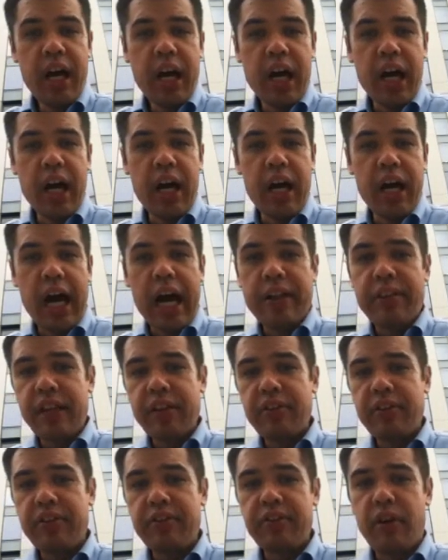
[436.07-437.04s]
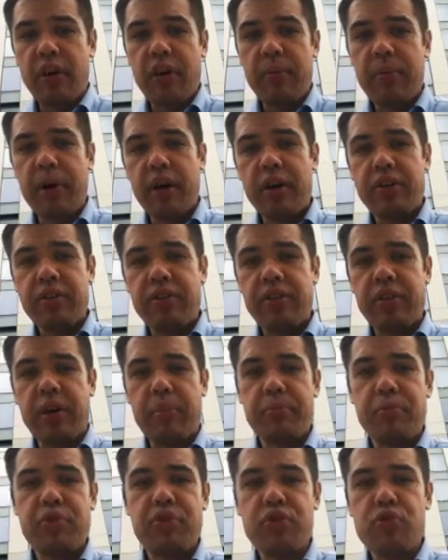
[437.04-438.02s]
I'd like to talk about
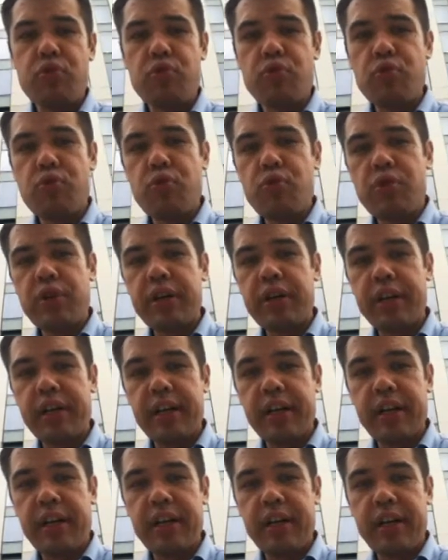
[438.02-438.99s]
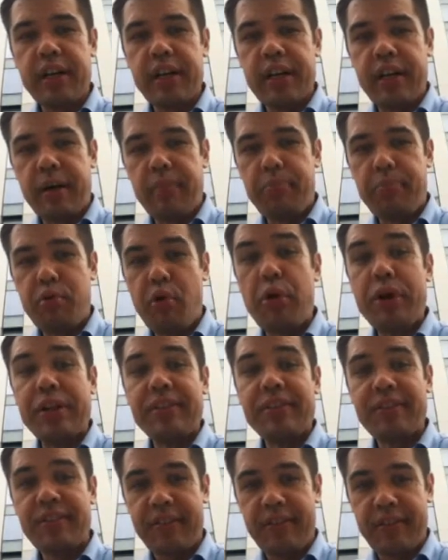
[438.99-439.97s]
2
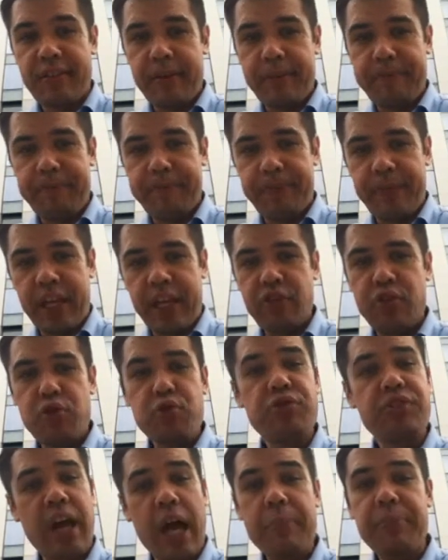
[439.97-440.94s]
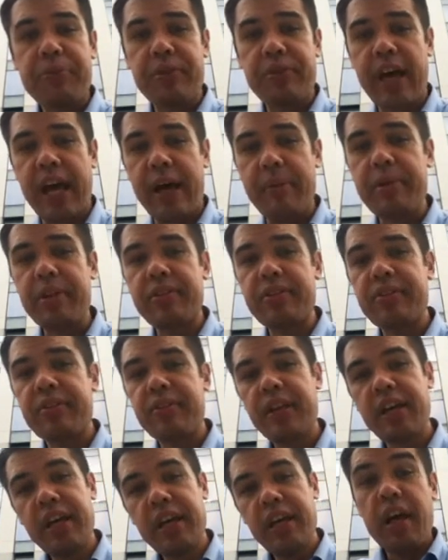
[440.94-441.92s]
points, okay, 2 types of
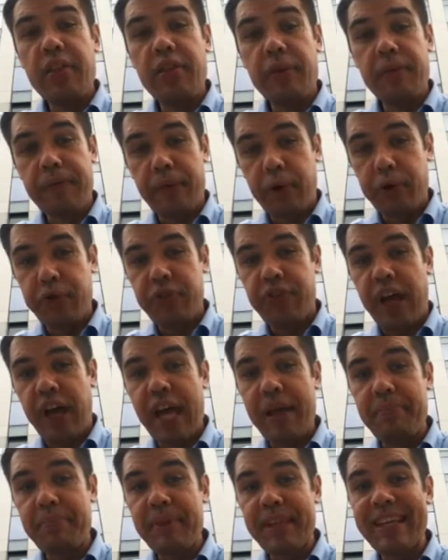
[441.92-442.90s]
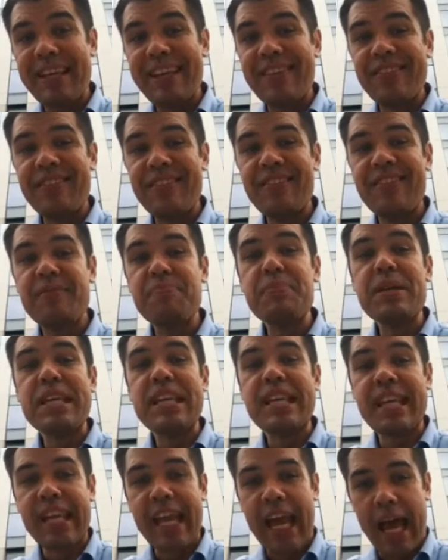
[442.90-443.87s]
habits. The first type is
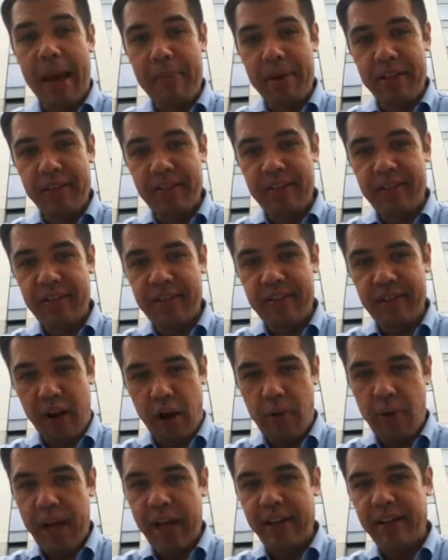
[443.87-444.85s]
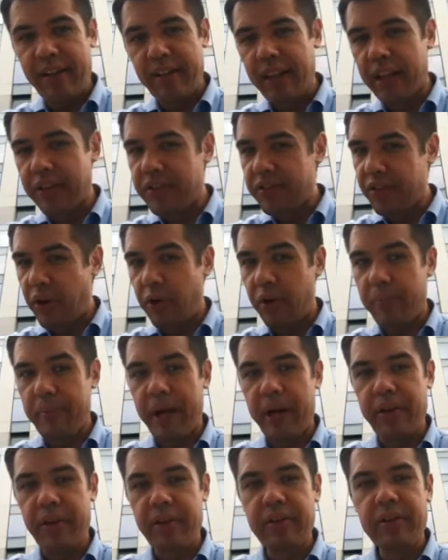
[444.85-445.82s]
speaking habits. Alright, let's talk
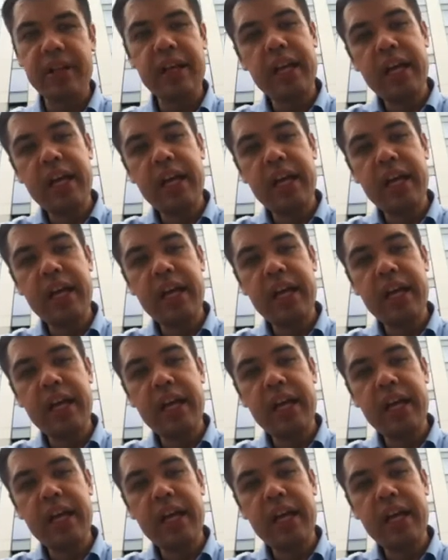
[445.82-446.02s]
about it.